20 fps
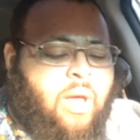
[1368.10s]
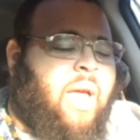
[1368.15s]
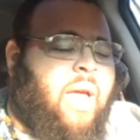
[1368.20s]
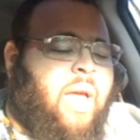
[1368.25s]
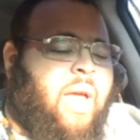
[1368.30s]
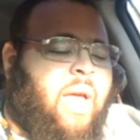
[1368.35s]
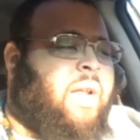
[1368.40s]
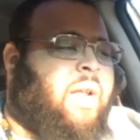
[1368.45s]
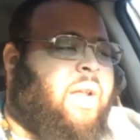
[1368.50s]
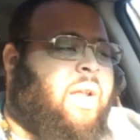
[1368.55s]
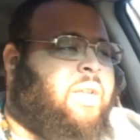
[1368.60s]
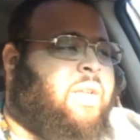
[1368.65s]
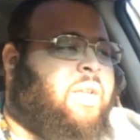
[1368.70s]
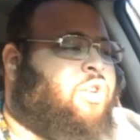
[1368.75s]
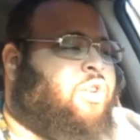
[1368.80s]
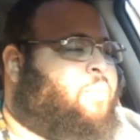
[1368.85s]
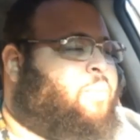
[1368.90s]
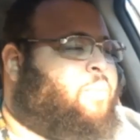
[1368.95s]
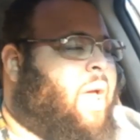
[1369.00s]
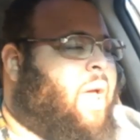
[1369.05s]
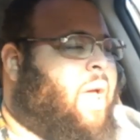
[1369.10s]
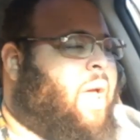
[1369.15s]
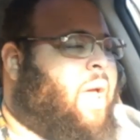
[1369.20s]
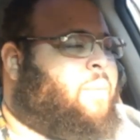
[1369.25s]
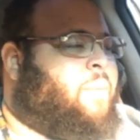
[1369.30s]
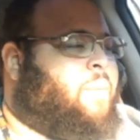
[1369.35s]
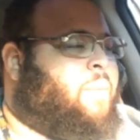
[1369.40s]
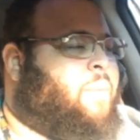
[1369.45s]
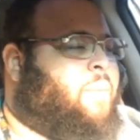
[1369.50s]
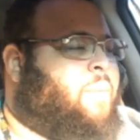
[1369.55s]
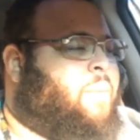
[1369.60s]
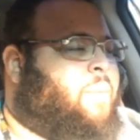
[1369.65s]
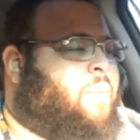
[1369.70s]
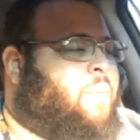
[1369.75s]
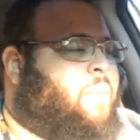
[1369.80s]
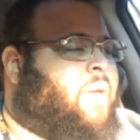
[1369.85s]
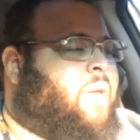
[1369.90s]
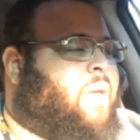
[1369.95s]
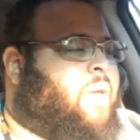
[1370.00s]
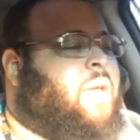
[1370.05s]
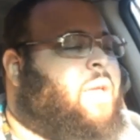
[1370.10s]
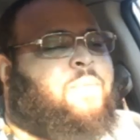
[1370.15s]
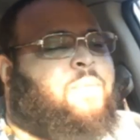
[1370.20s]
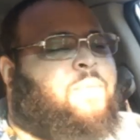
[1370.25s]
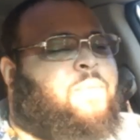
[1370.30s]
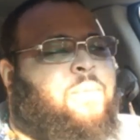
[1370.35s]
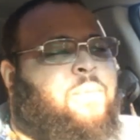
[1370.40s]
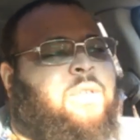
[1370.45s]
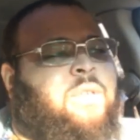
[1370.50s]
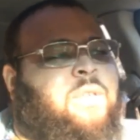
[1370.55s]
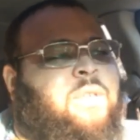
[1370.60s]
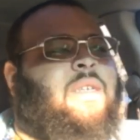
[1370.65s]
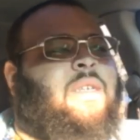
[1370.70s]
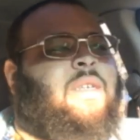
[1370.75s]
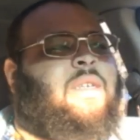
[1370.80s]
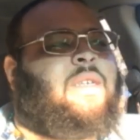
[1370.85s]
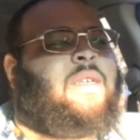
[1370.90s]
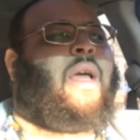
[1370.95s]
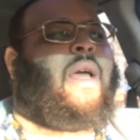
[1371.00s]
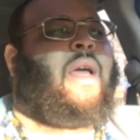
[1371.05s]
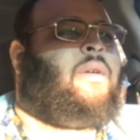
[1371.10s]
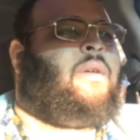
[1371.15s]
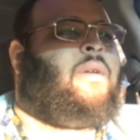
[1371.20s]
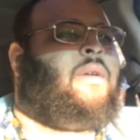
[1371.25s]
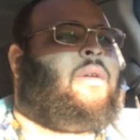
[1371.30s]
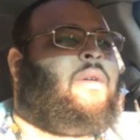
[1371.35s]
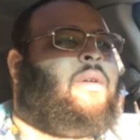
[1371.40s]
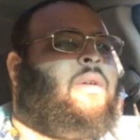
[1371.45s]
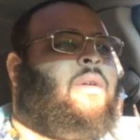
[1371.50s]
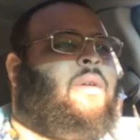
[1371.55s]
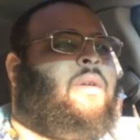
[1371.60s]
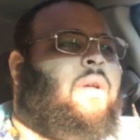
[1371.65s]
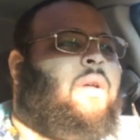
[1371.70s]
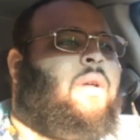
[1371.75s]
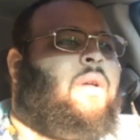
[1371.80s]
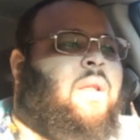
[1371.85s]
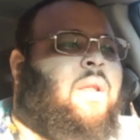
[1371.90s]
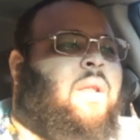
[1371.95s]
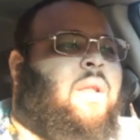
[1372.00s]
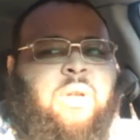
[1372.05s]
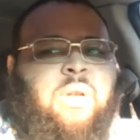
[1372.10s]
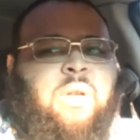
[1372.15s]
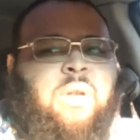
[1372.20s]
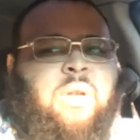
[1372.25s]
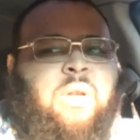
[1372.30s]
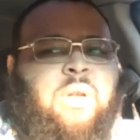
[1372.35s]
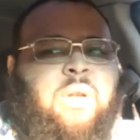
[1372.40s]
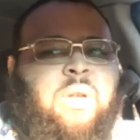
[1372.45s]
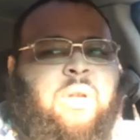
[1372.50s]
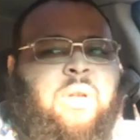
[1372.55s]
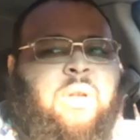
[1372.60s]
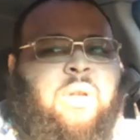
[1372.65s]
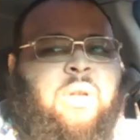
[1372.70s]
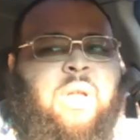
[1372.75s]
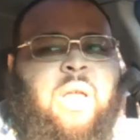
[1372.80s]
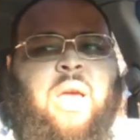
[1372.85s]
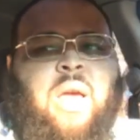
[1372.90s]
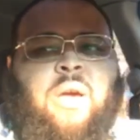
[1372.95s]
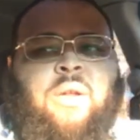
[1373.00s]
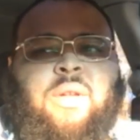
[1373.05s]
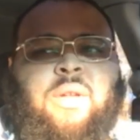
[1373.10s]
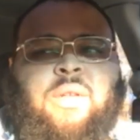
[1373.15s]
I guess it ain't too bad. It keeps people satiated and dulled down